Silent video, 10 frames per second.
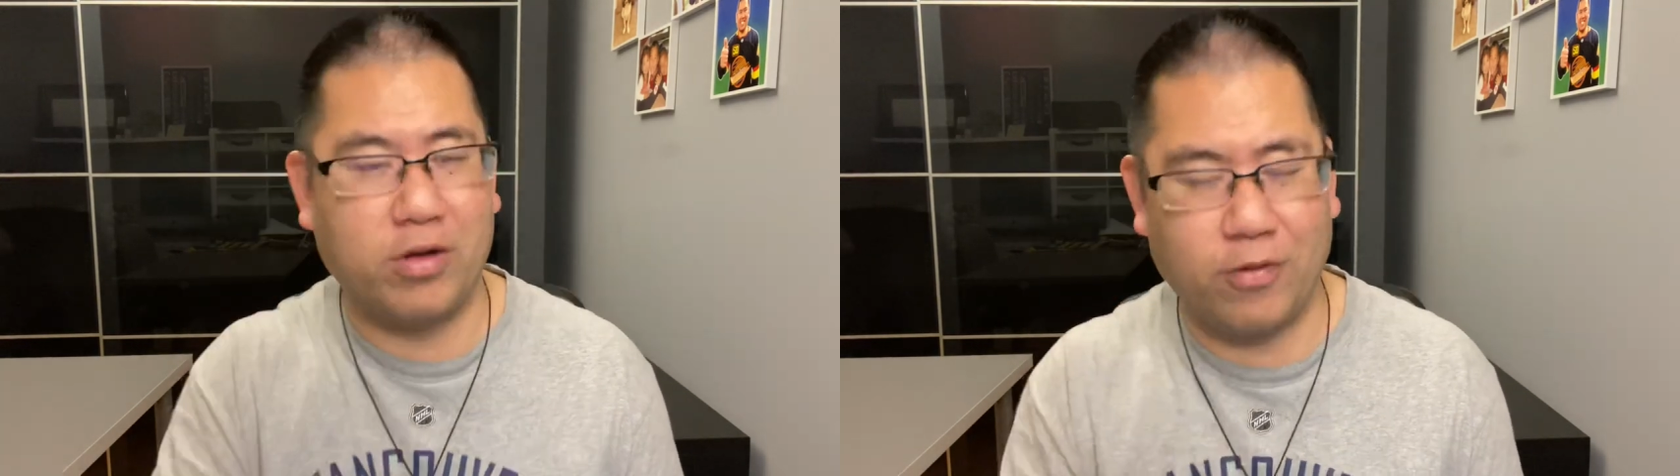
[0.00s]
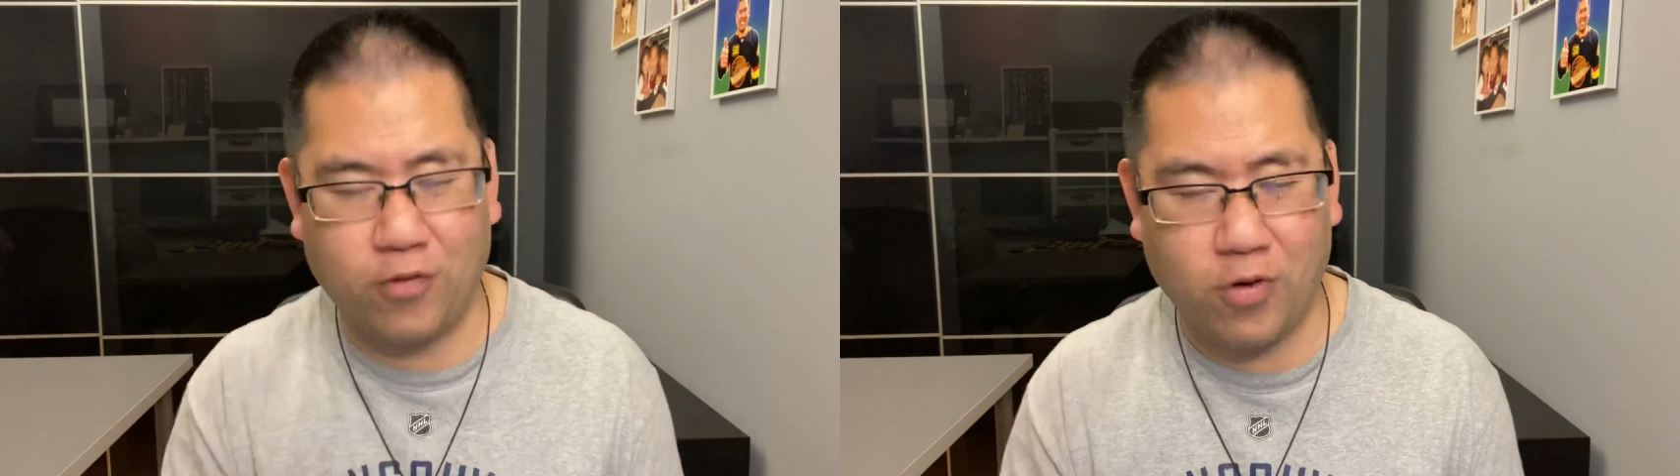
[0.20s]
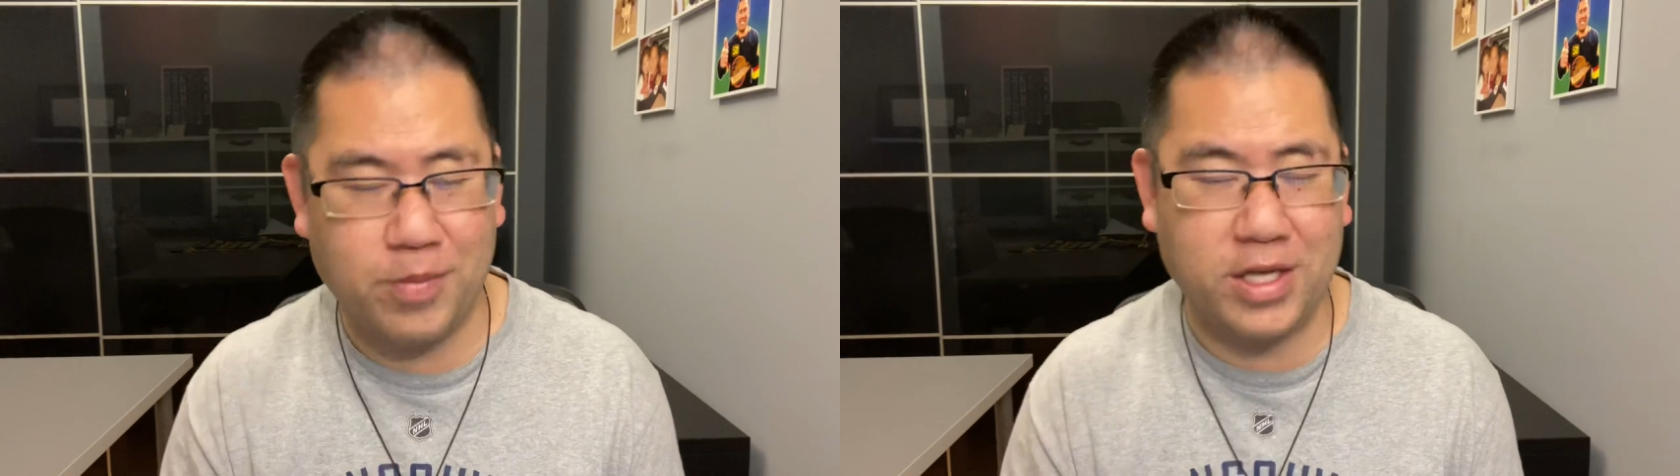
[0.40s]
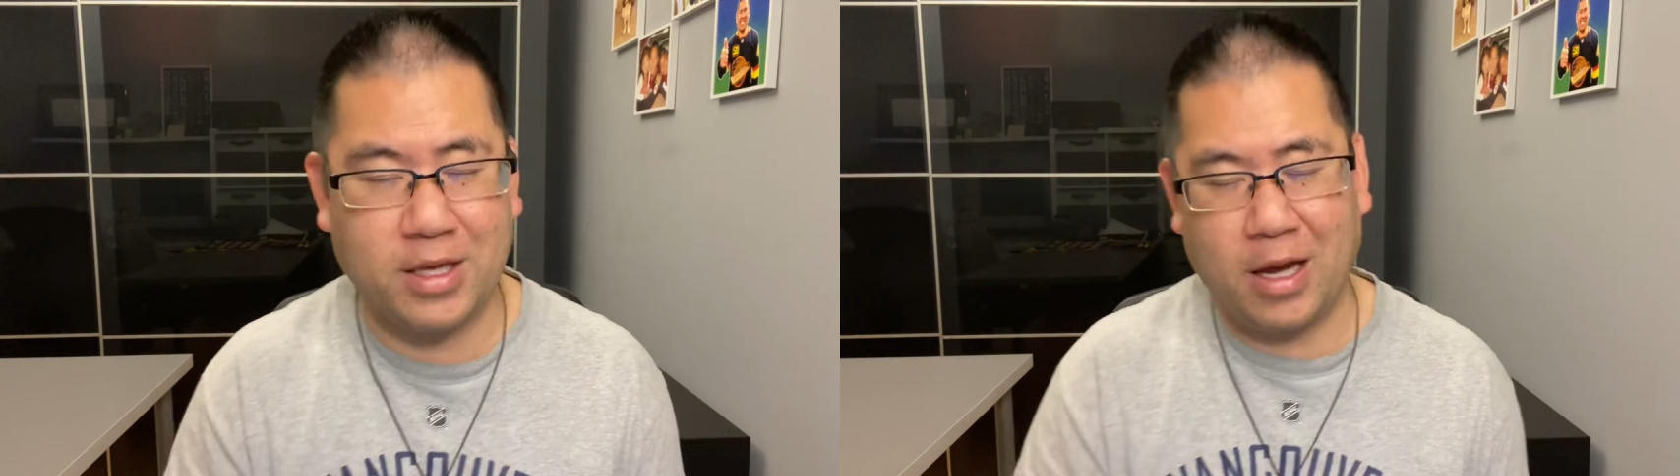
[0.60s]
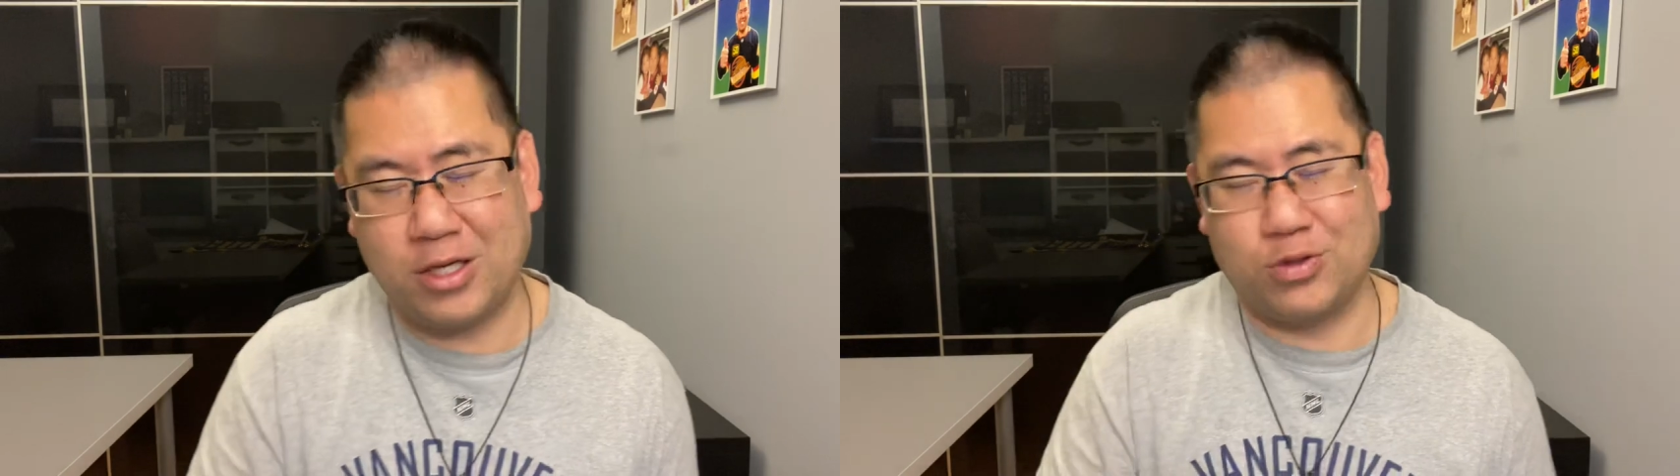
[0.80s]
than 4 minutes,
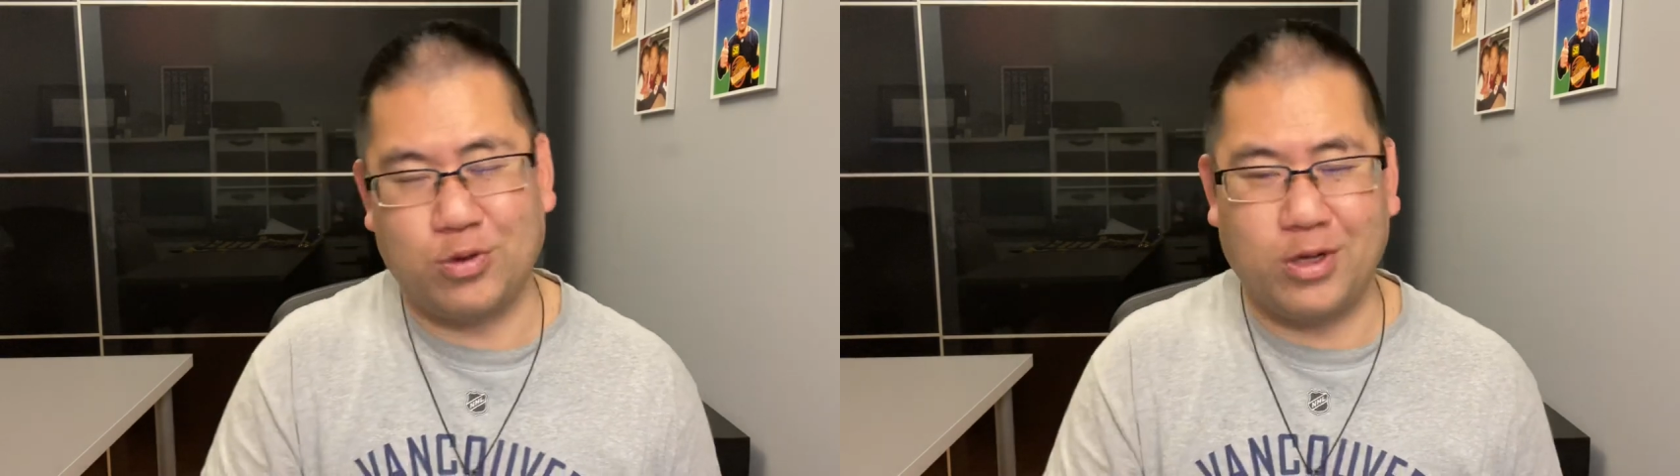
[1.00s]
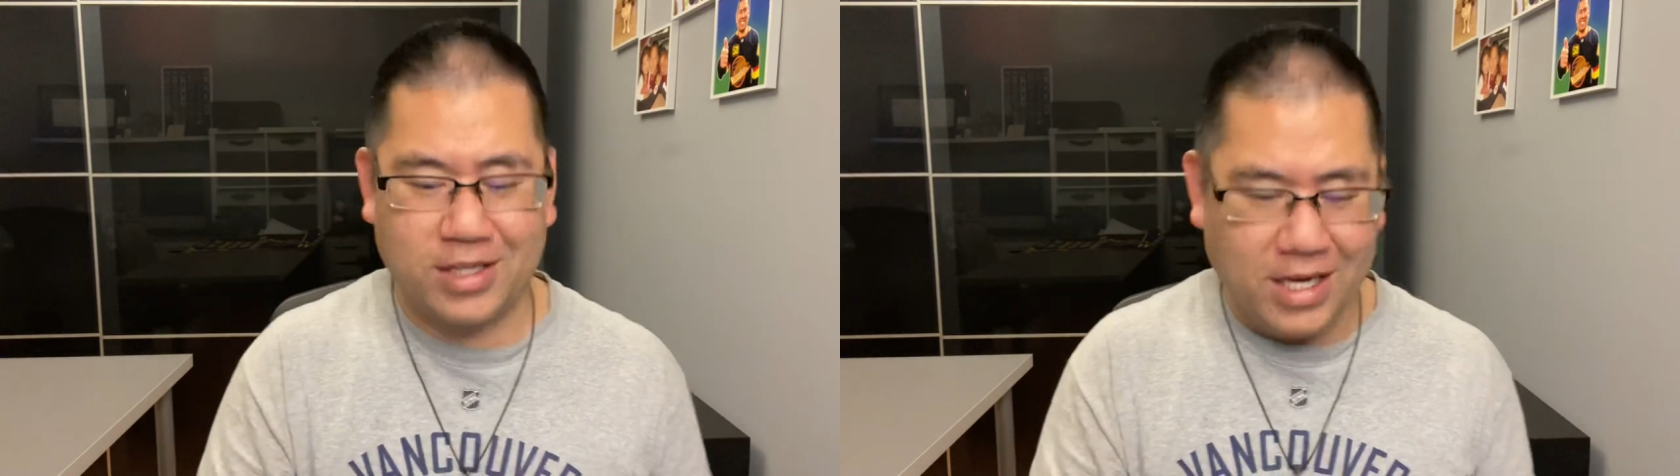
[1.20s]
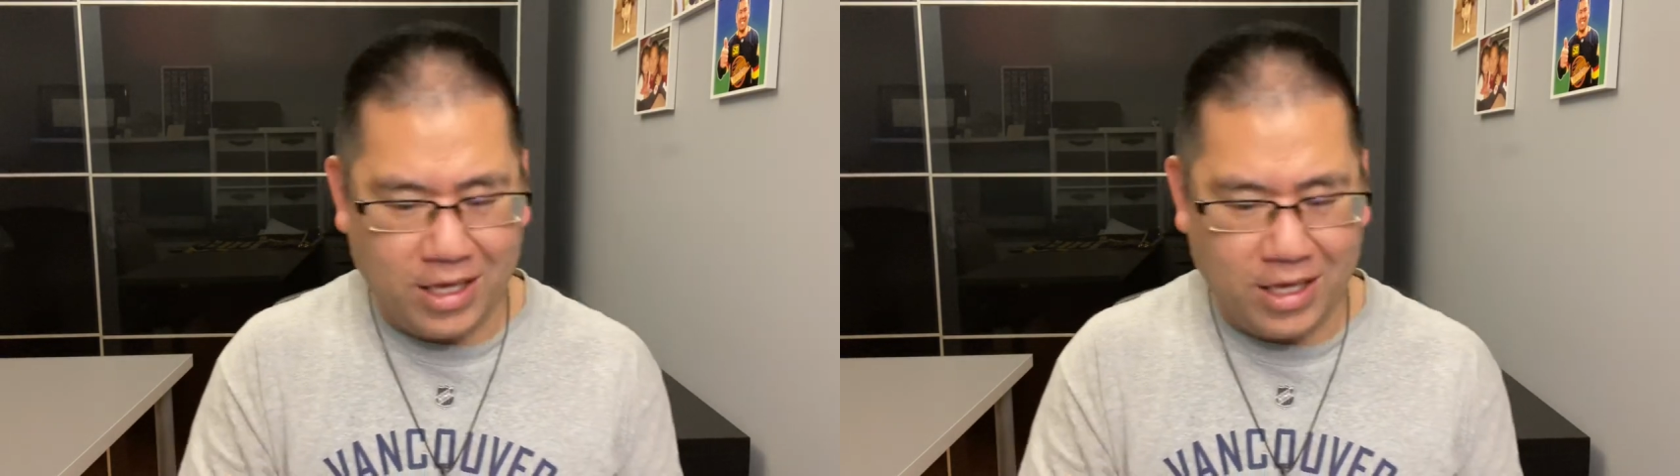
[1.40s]
I just realized.